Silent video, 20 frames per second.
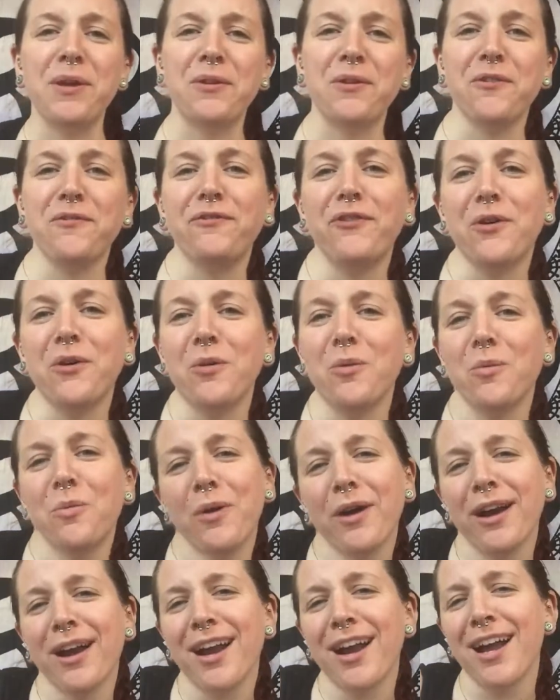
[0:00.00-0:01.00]
beautiful
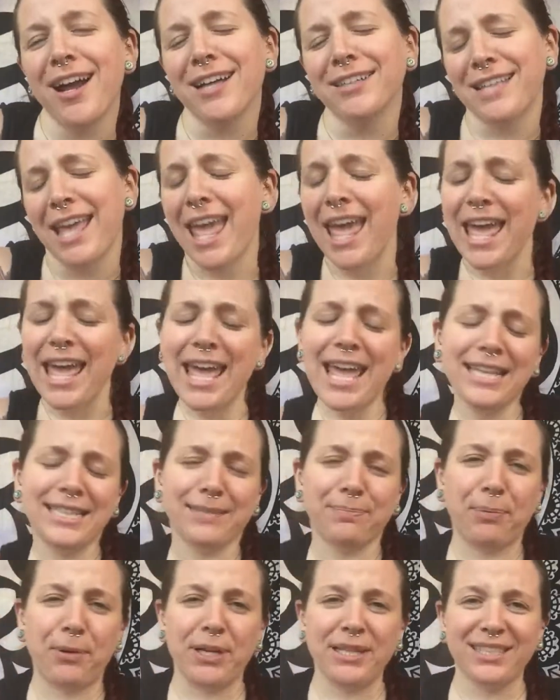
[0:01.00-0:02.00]
world.
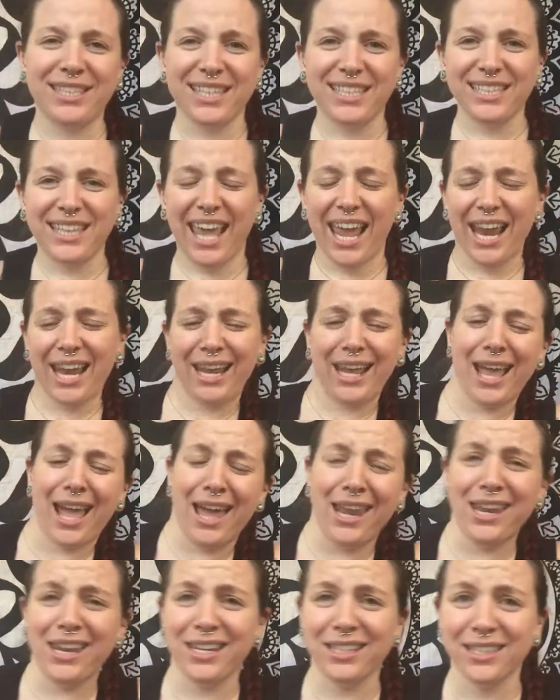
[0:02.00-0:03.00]
It's Princess Katie,
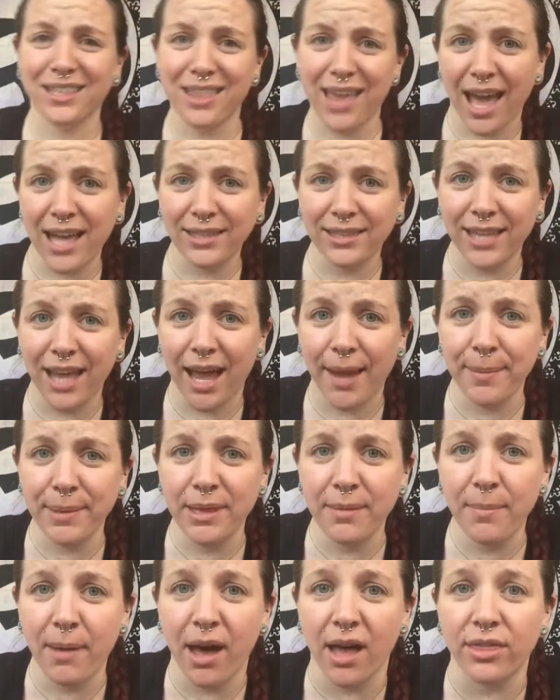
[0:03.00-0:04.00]
and it is that time
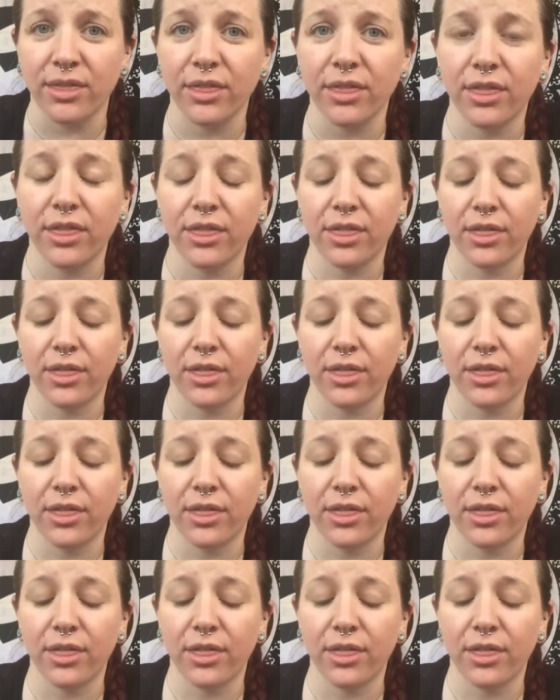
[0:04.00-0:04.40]
of the month.